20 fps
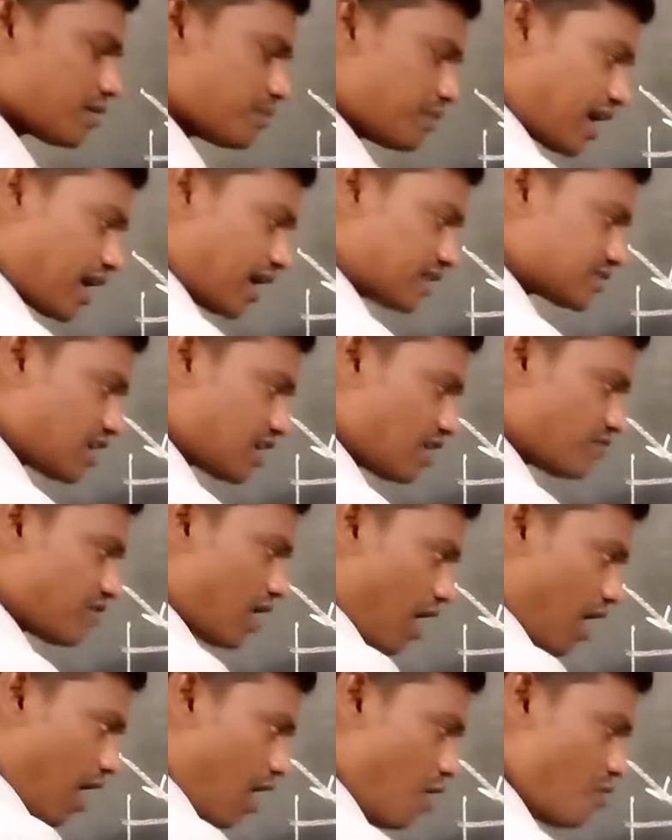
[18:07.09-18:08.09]
because
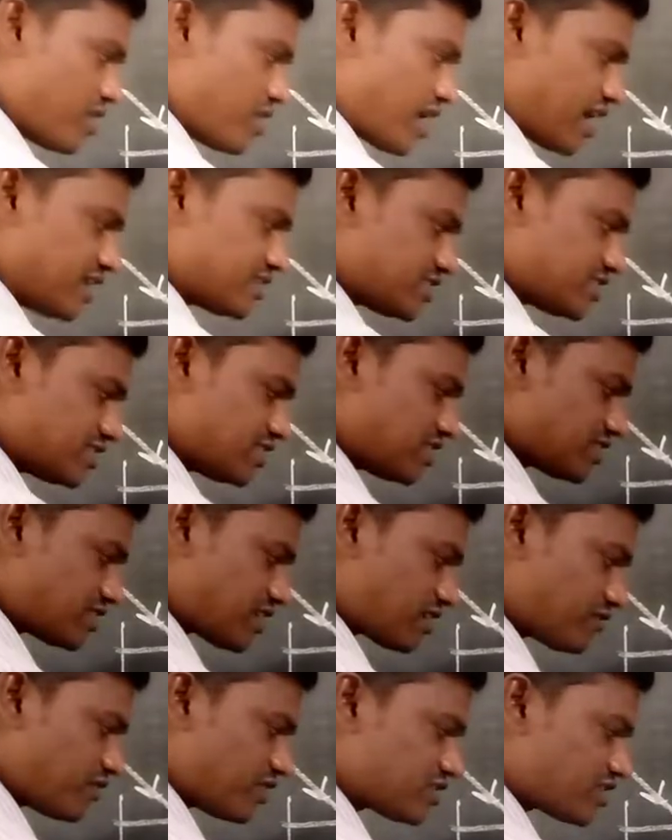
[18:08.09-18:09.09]
of how we can see the
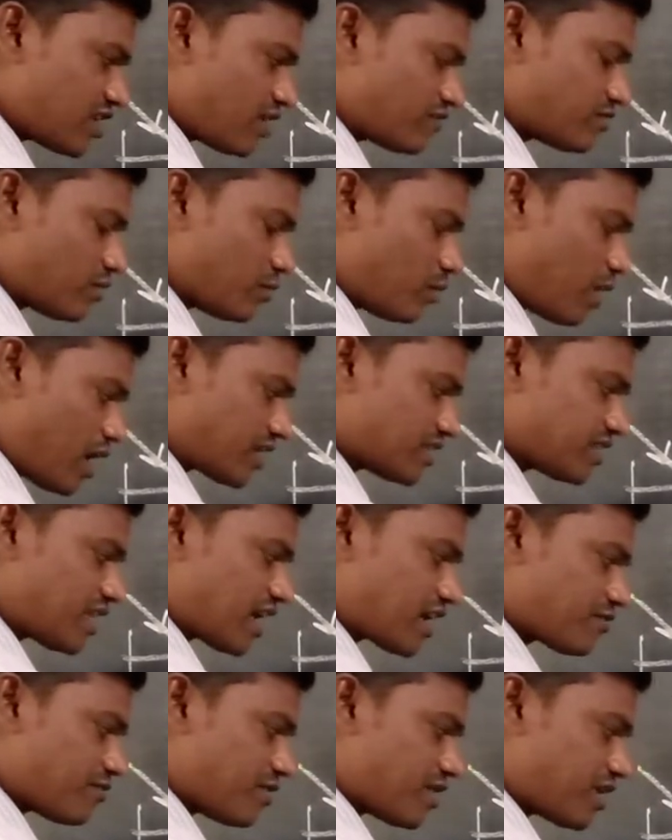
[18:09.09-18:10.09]
surface of the water in
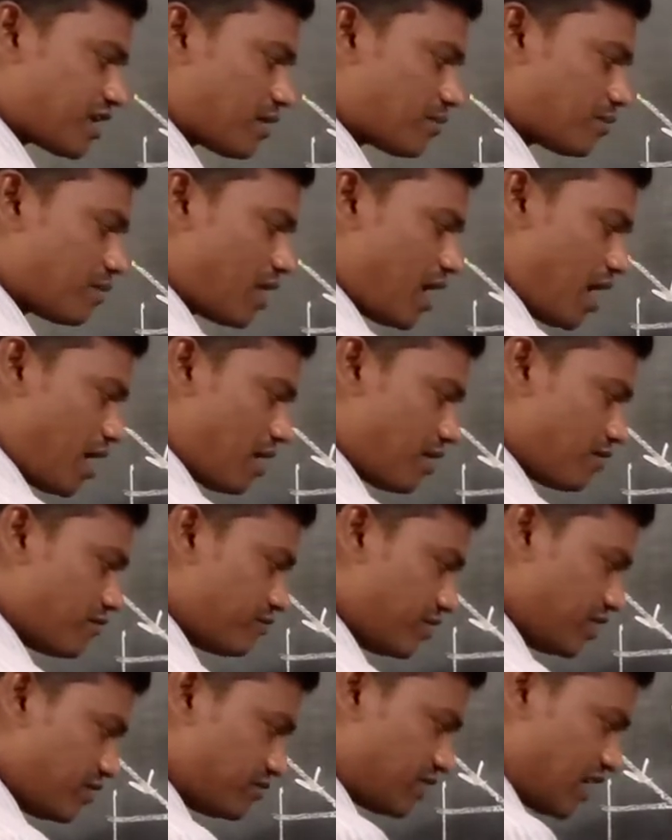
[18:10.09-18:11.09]
the aquarium.
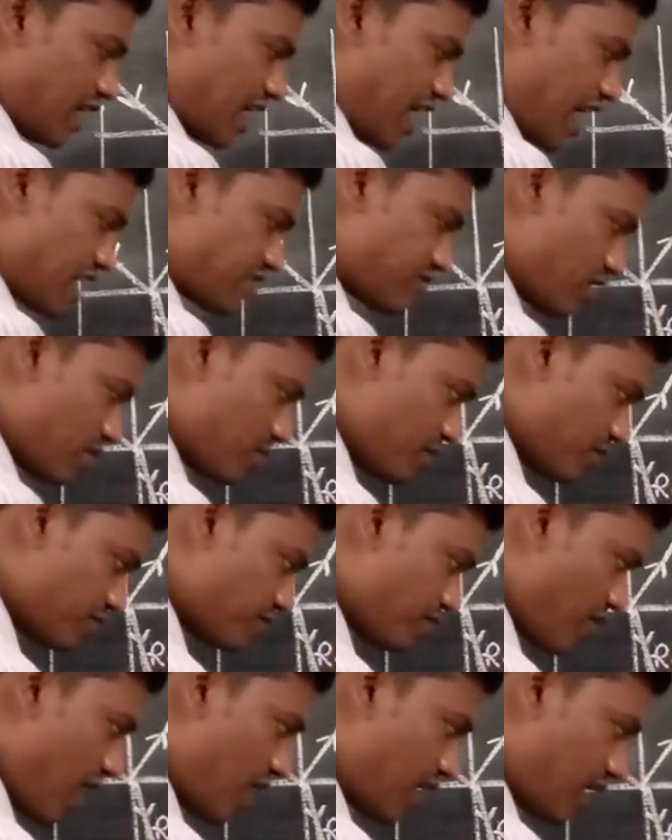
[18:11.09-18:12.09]
If the light will be
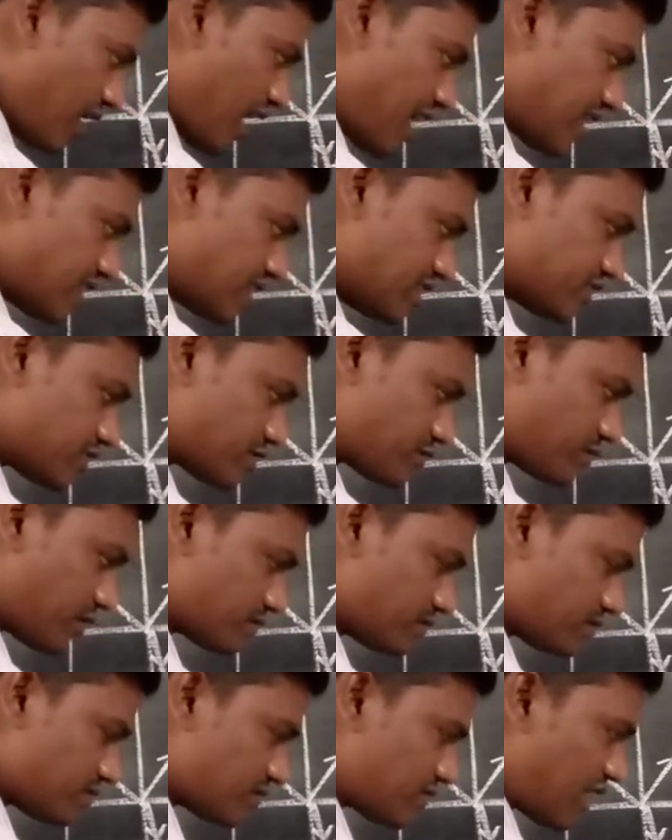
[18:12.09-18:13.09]
fall like this one,
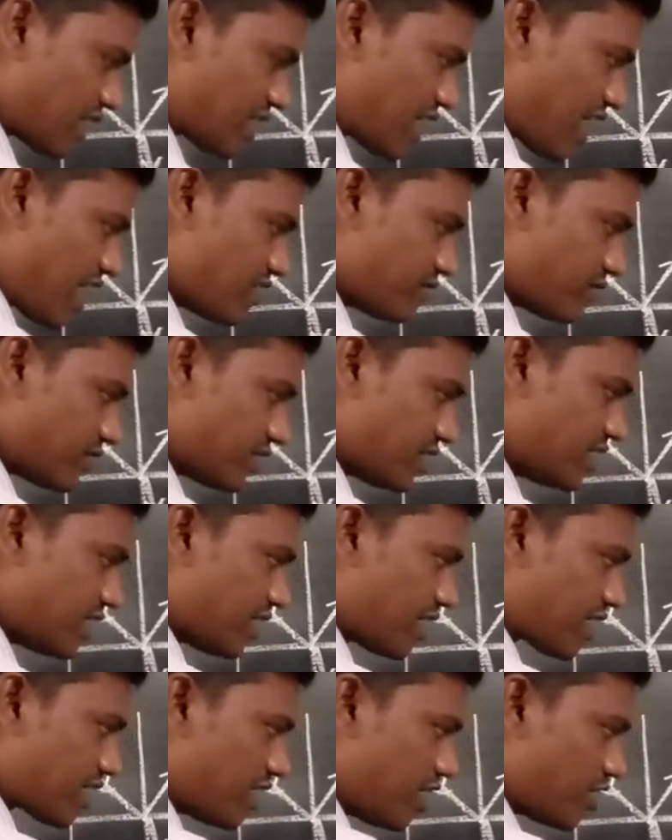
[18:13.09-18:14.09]
that light
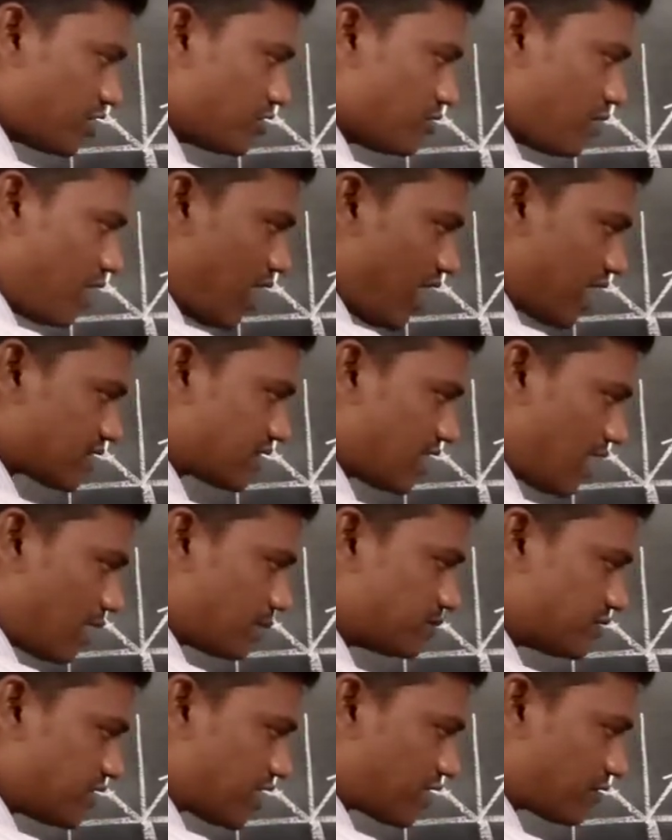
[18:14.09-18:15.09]
here, you are the
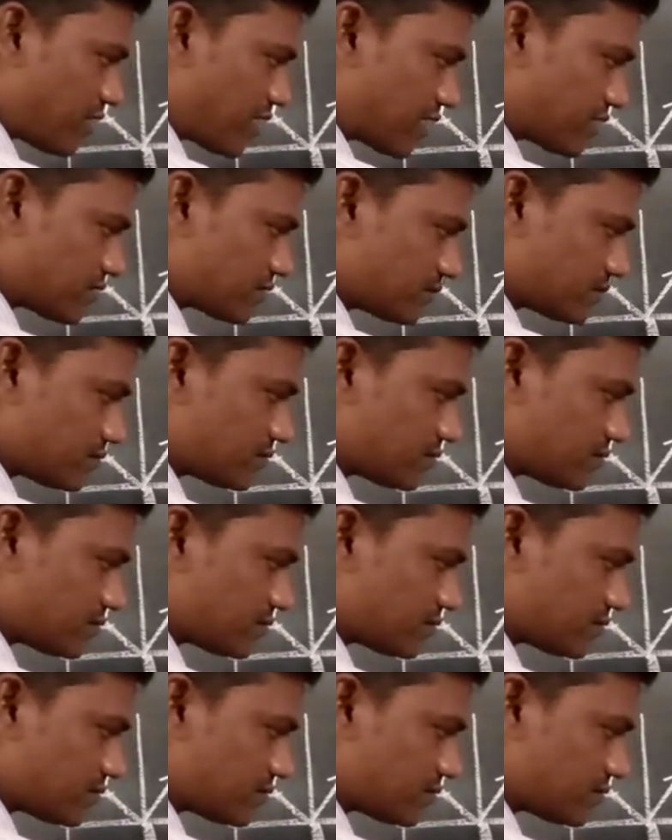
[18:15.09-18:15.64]
observer.